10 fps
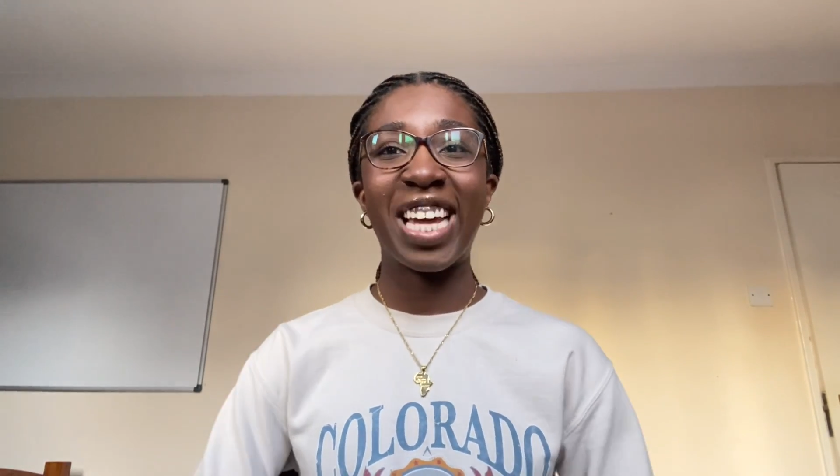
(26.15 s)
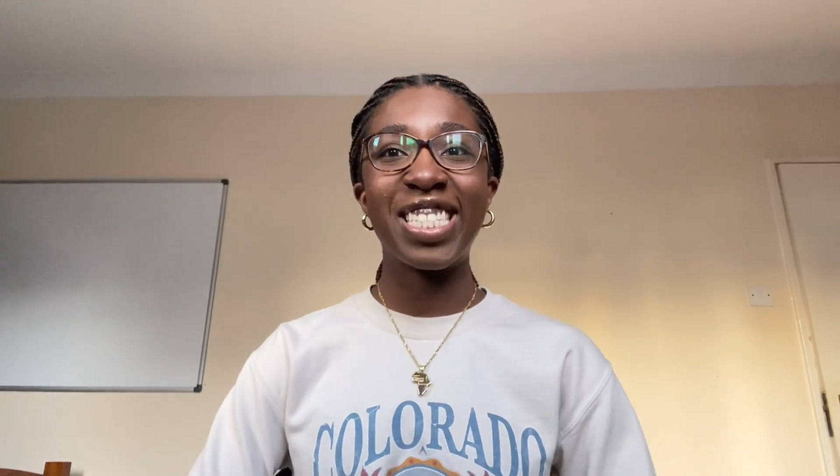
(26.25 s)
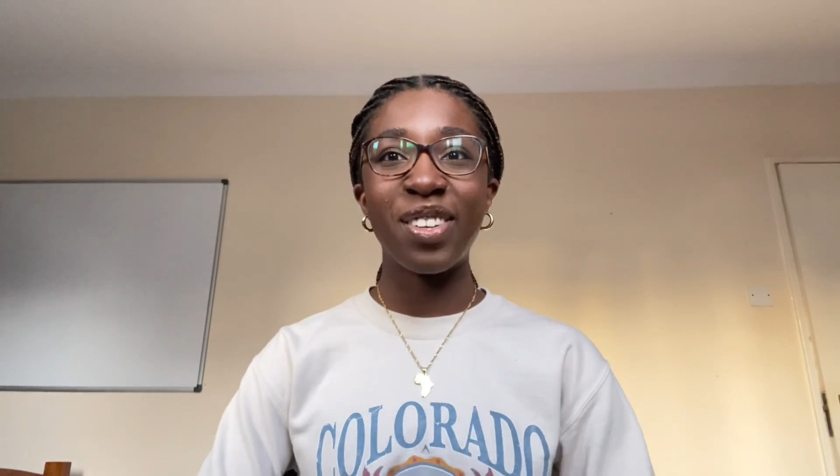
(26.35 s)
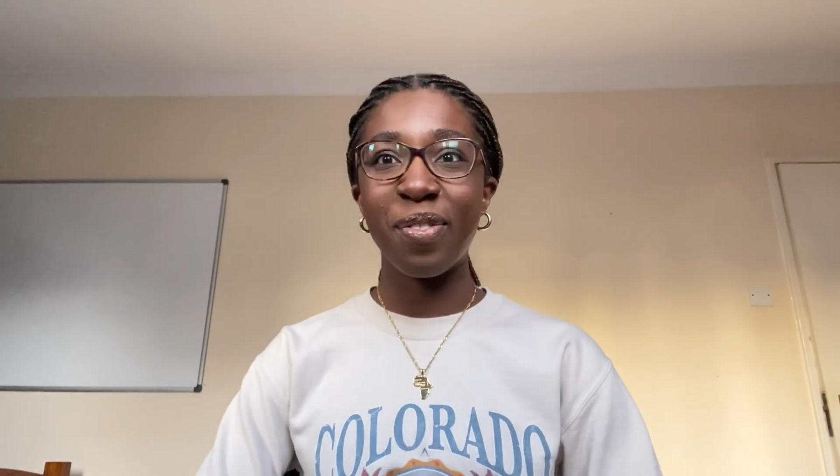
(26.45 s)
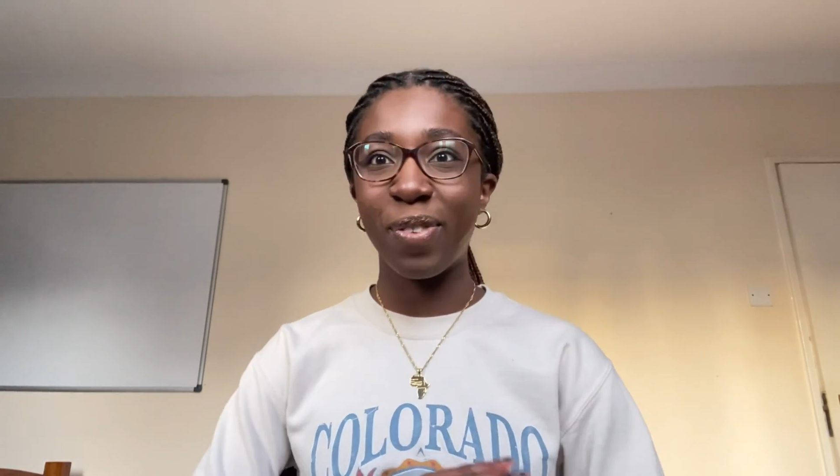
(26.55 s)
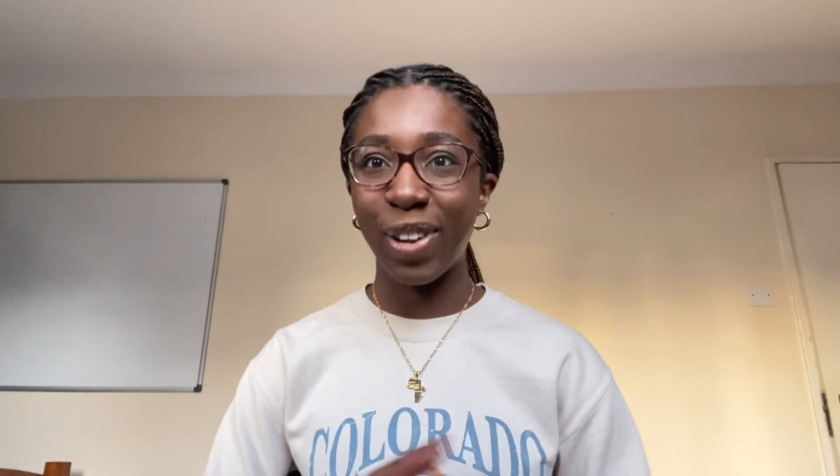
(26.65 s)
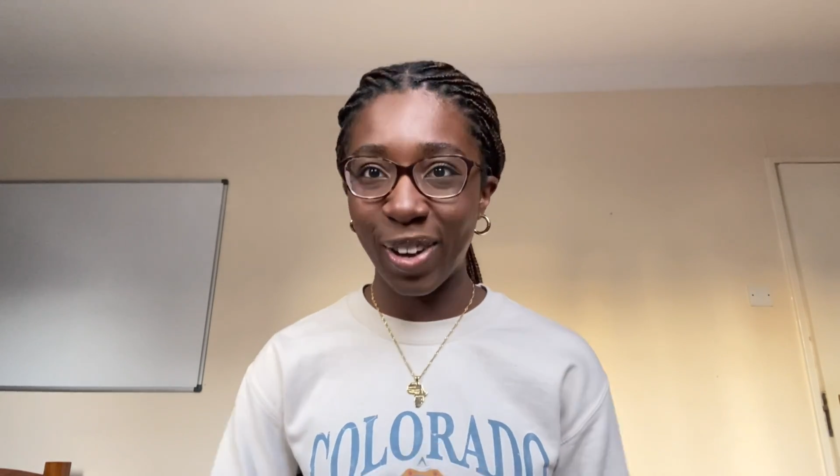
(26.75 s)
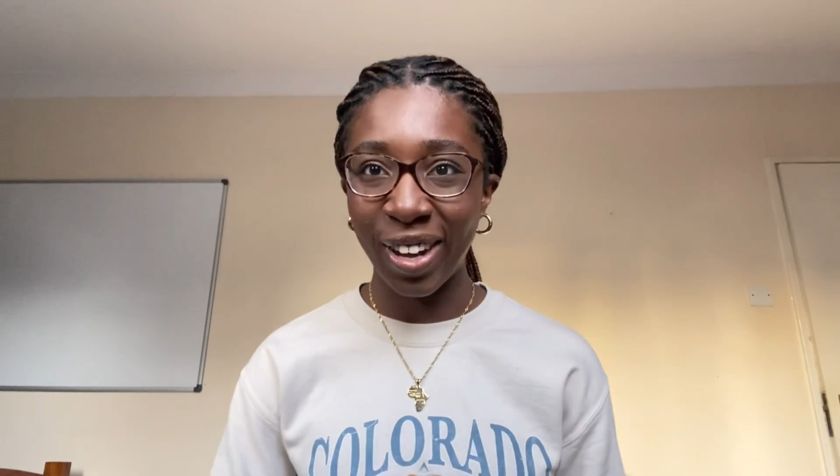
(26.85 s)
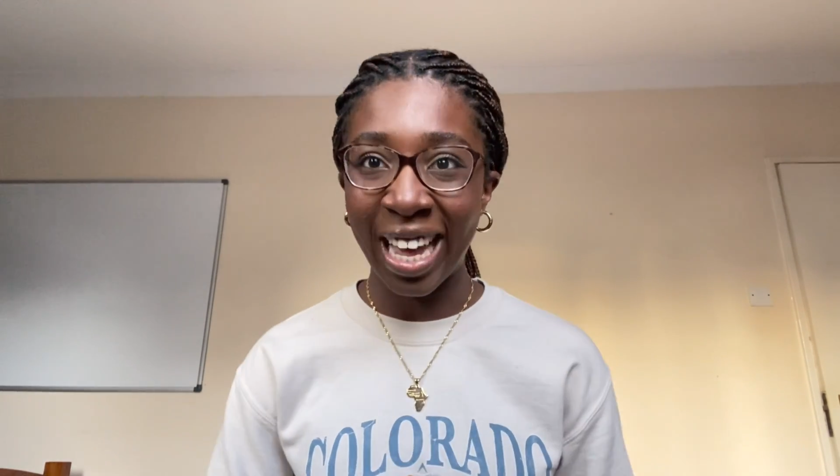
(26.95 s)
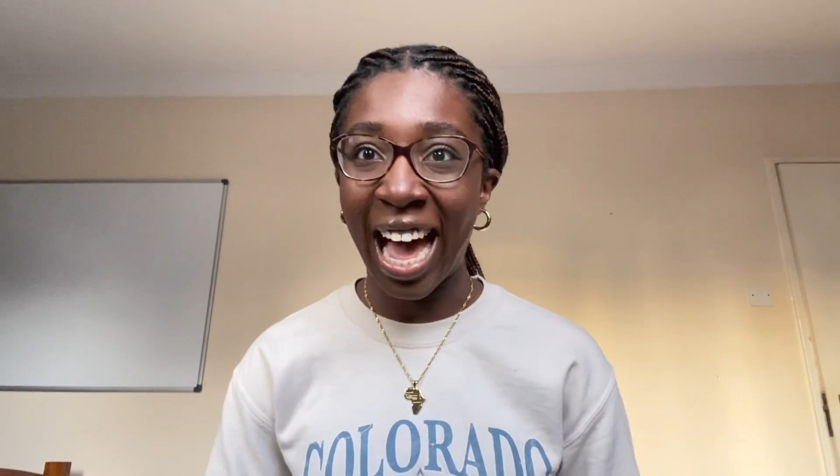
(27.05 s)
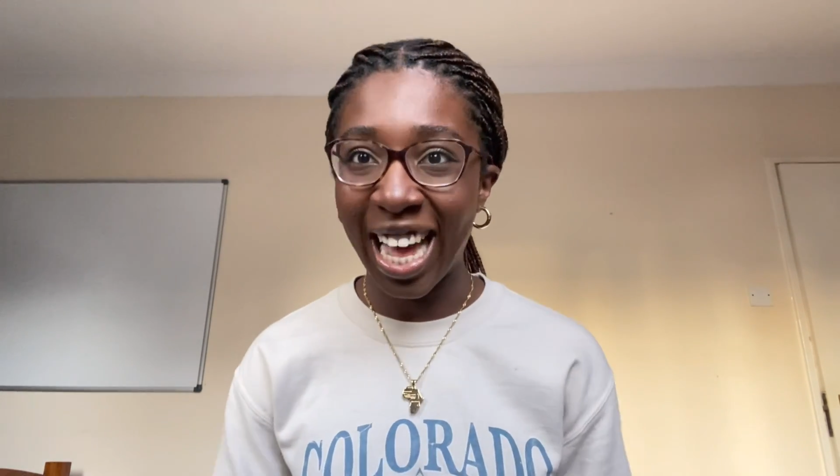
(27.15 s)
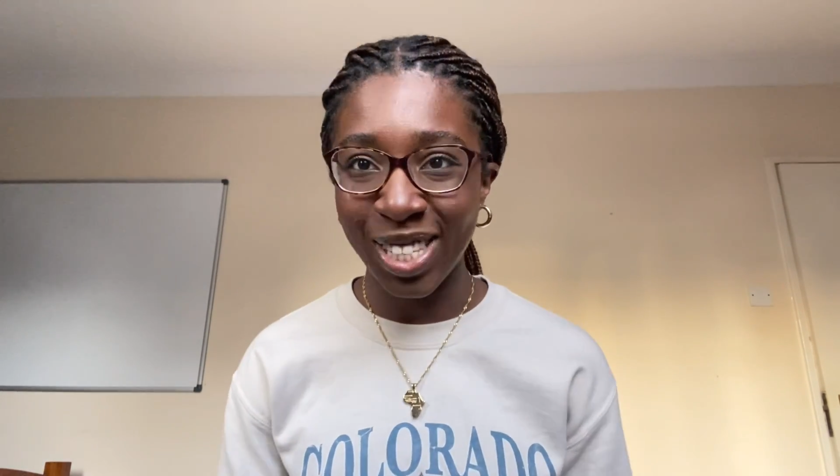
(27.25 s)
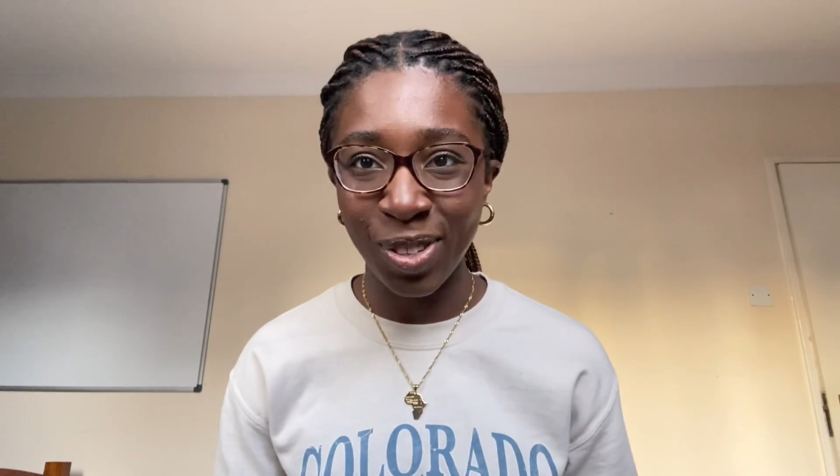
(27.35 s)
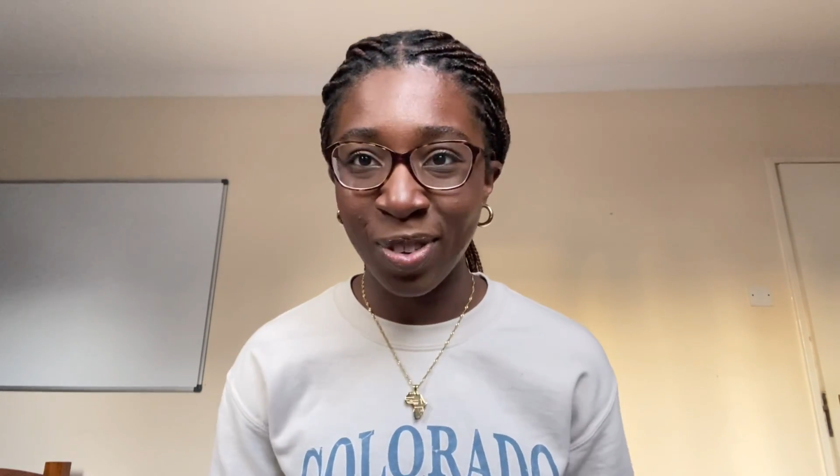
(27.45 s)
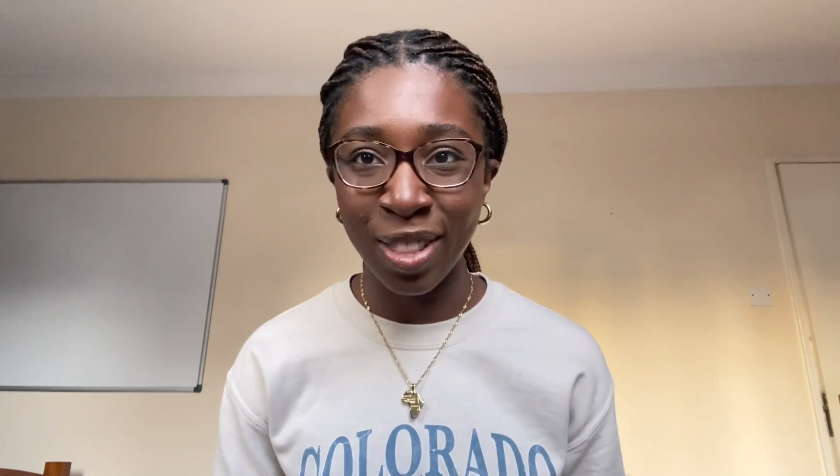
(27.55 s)
didn't vlog
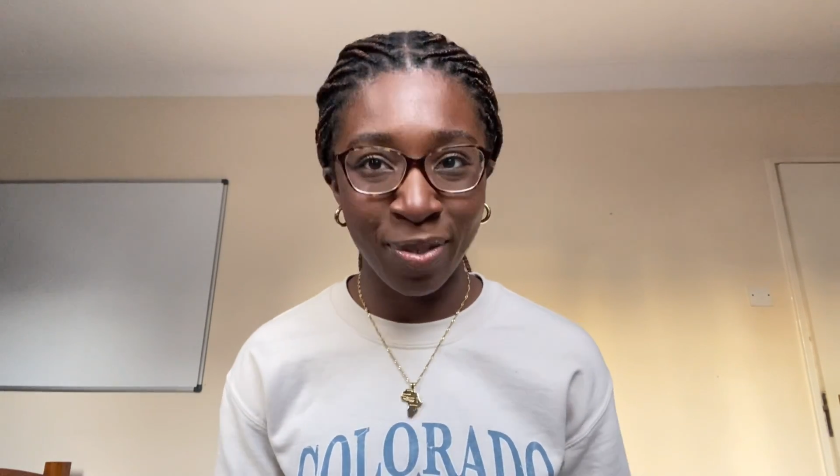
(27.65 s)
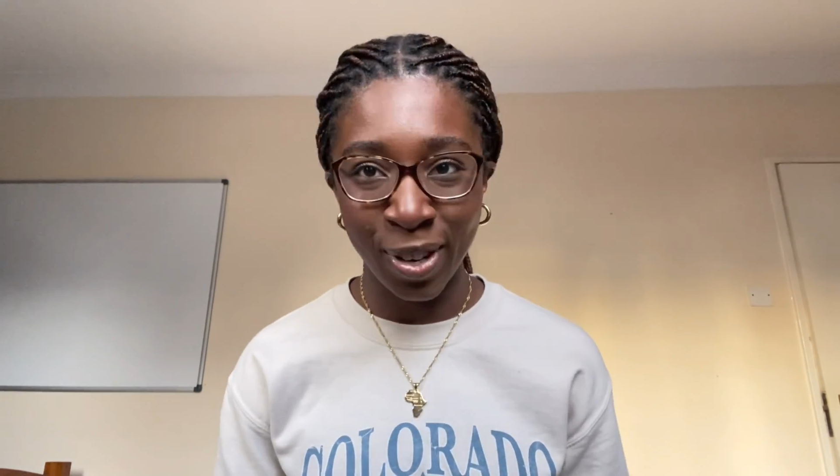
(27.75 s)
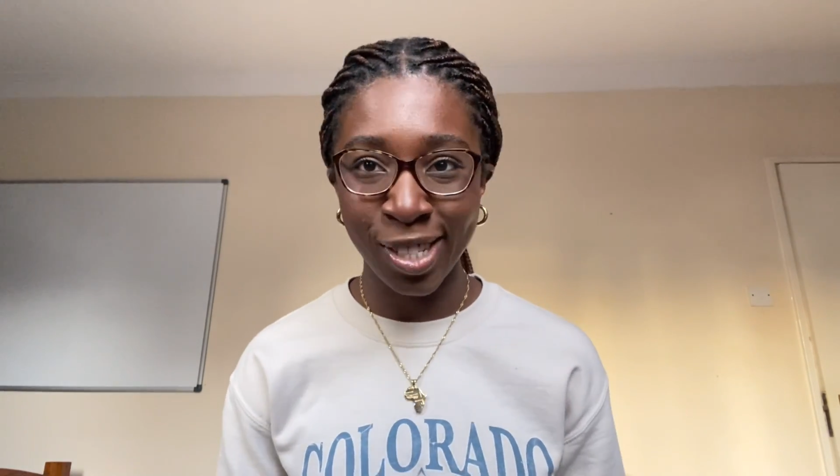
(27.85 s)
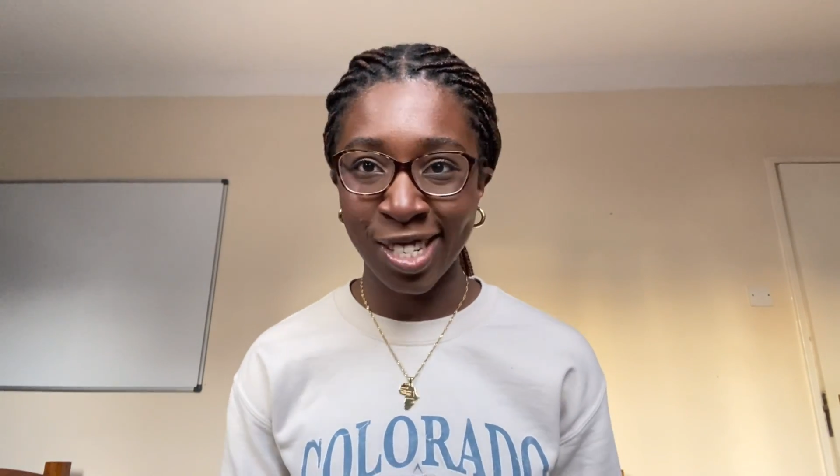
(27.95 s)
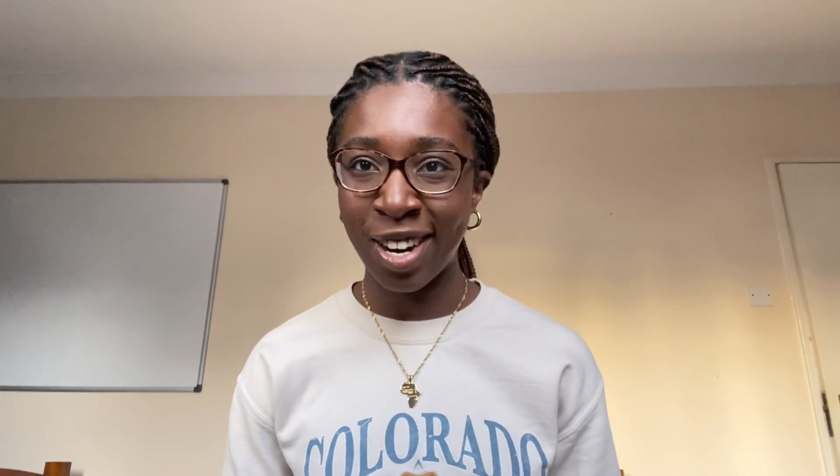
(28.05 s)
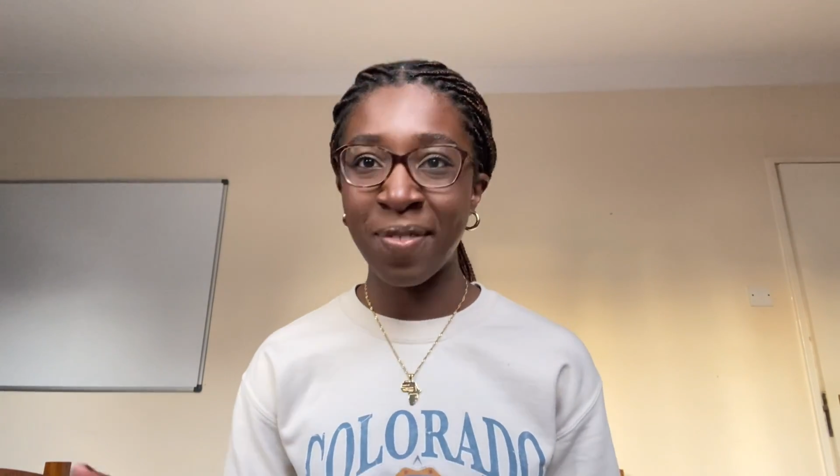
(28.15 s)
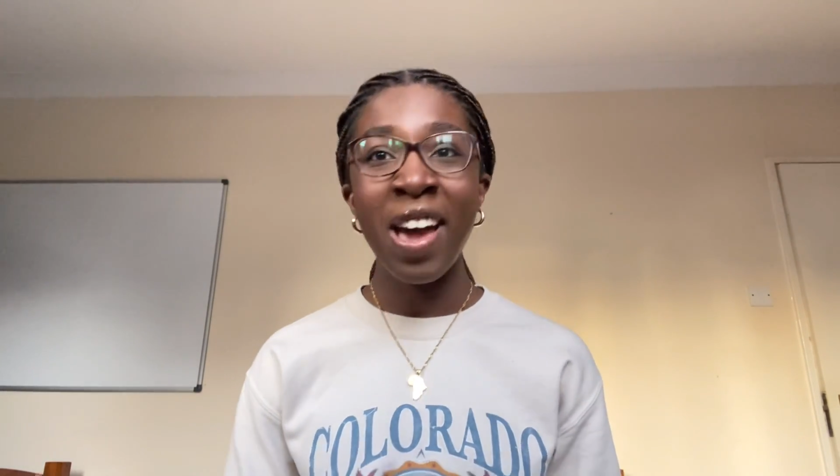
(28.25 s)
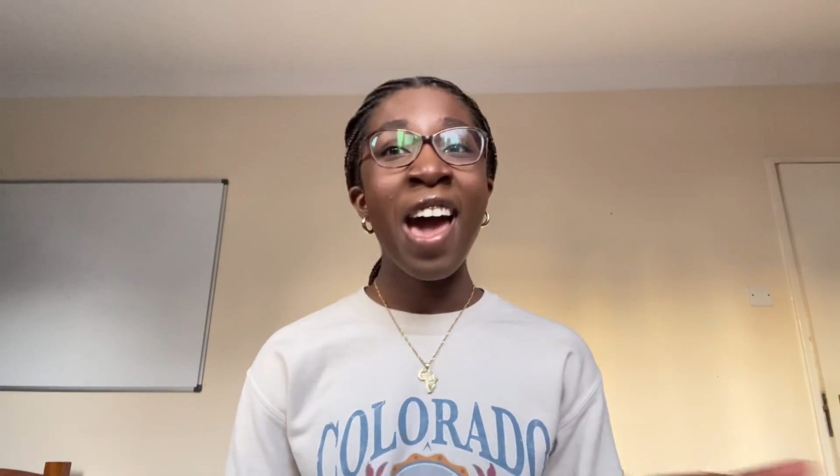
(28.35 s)
at all the first time.